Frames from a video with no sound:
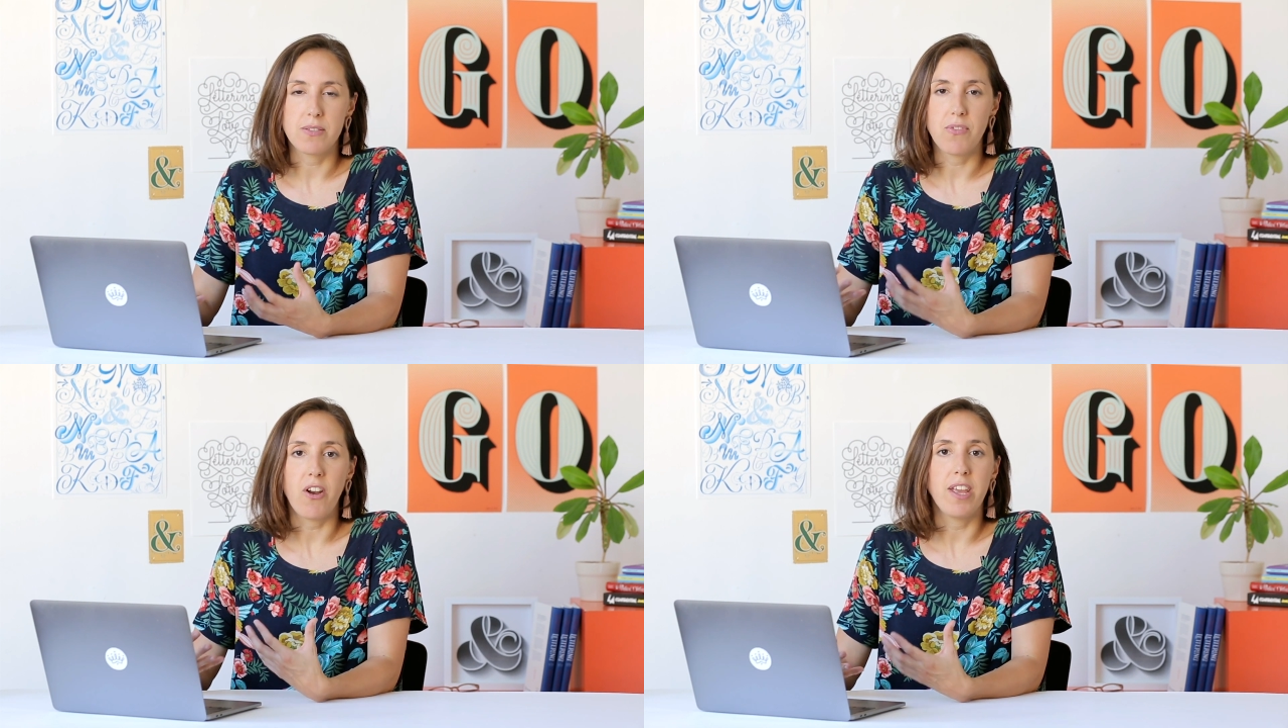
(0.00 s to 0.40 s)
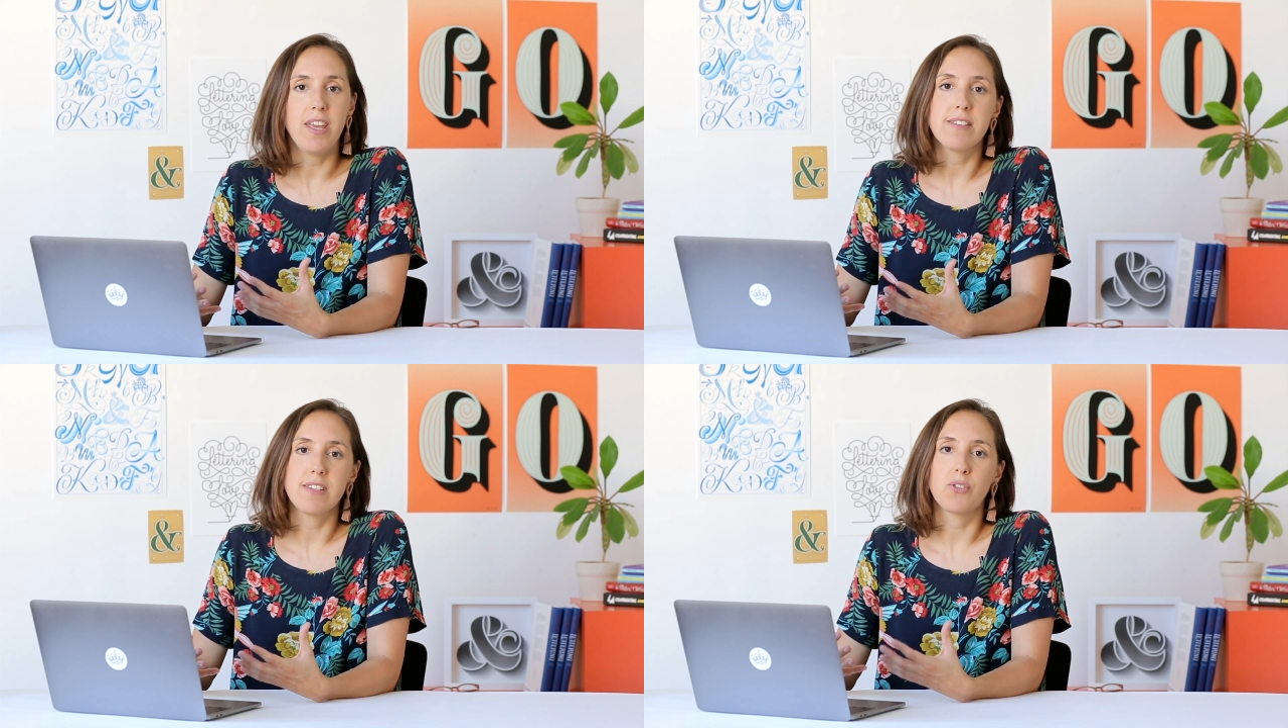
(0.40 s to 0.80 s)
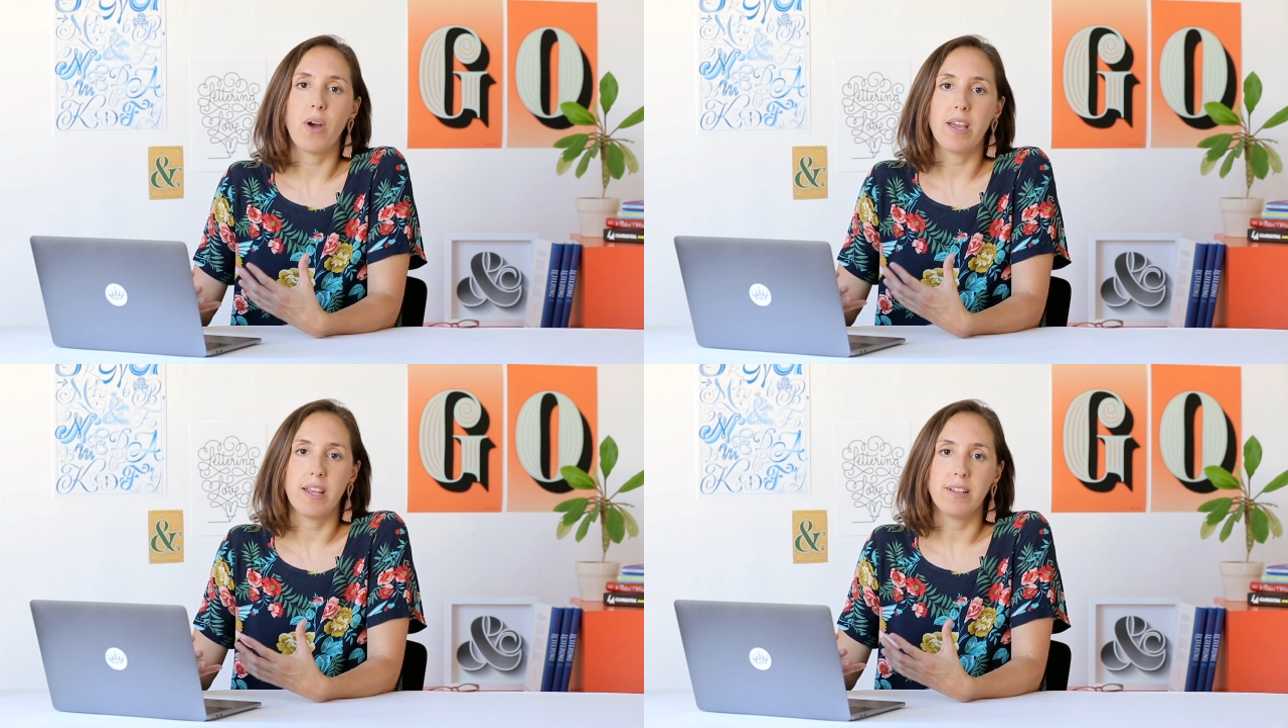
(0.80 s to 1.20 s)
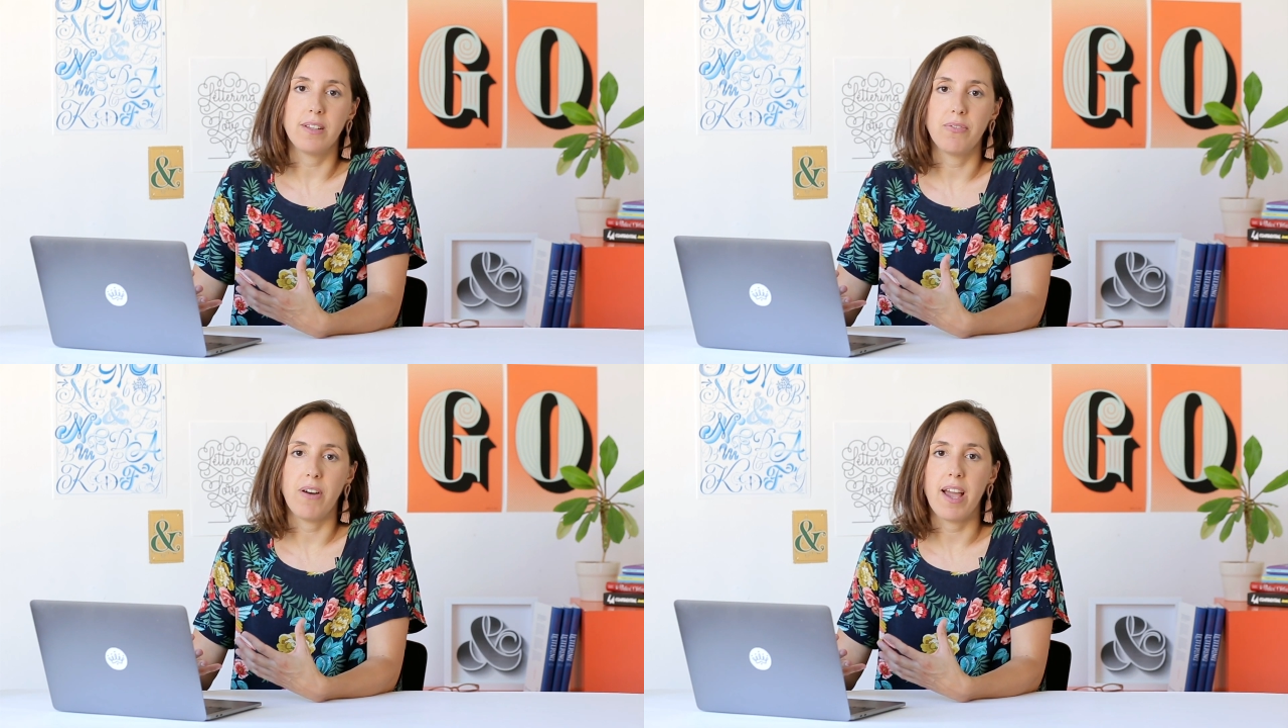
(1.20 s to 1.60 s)
It's very easy to
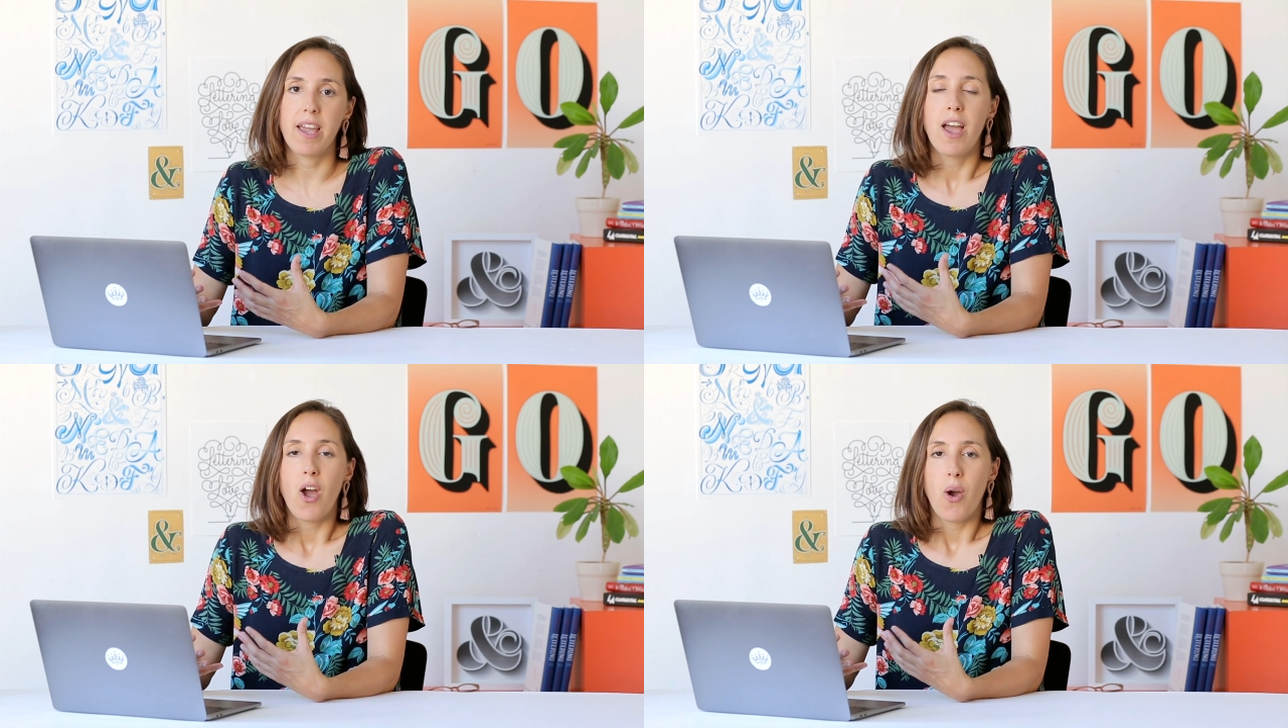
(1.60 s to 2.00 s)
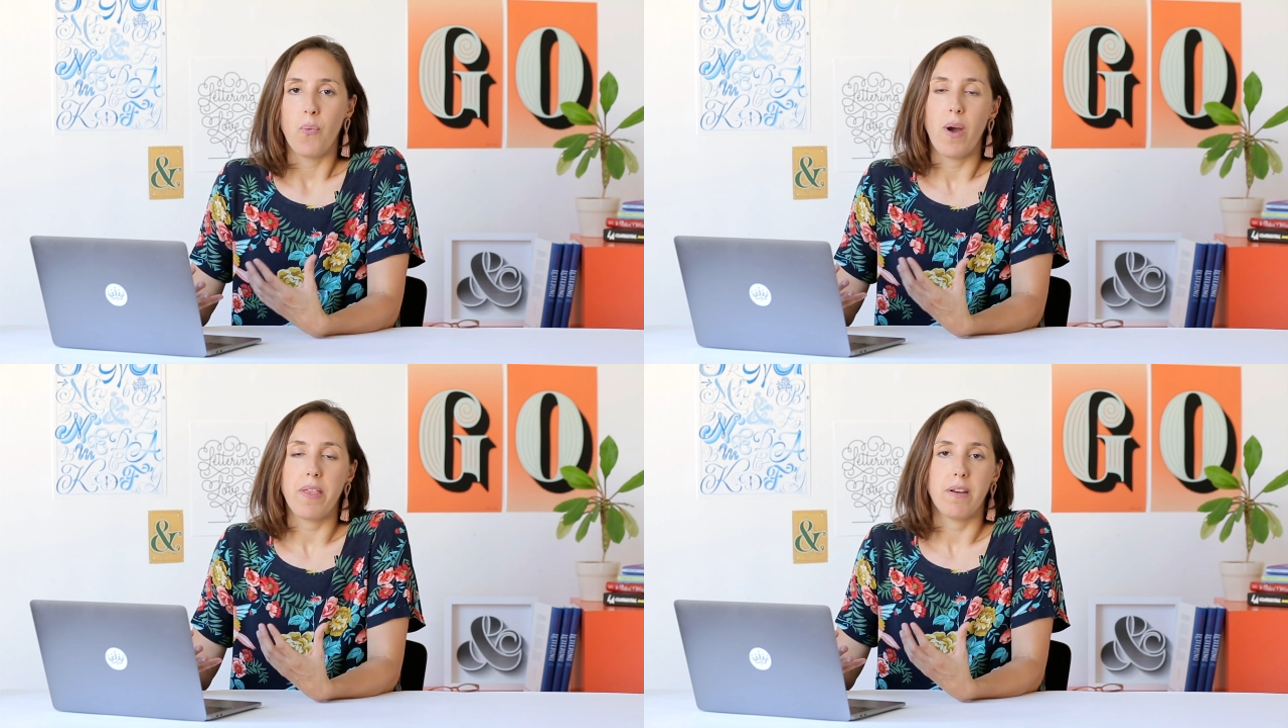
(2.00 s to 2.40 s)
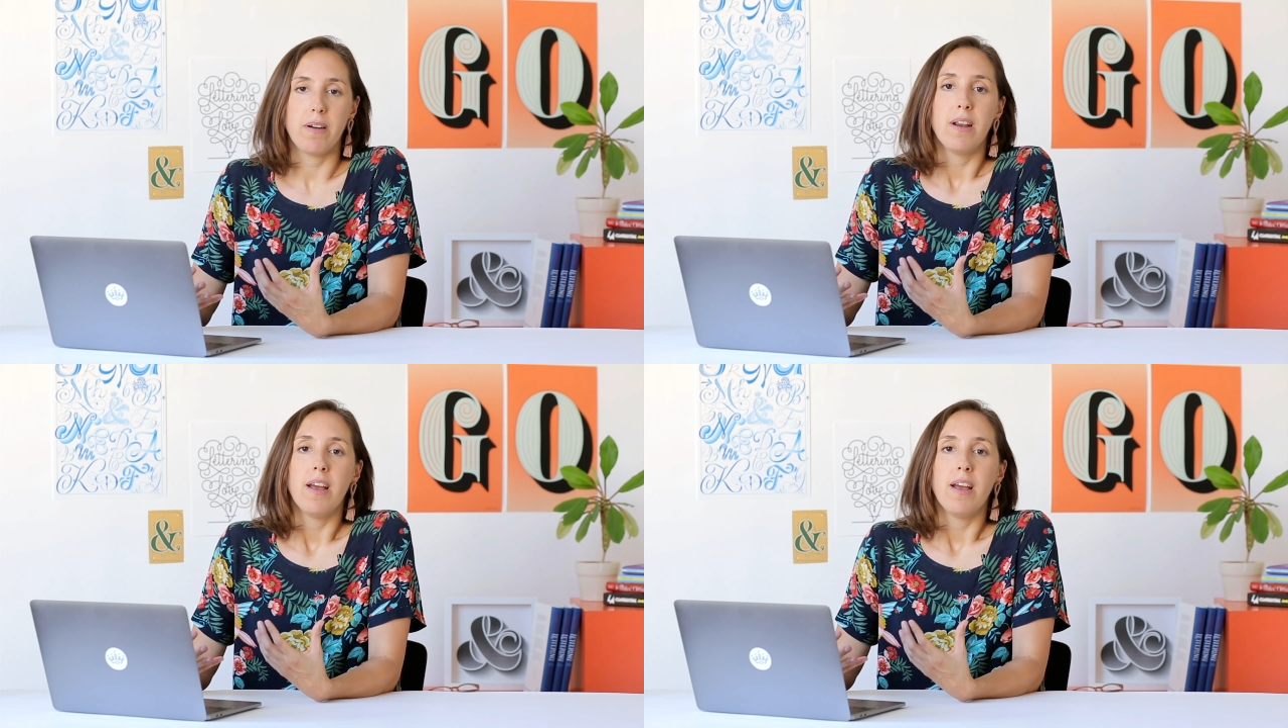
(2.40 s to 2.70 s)
identify whether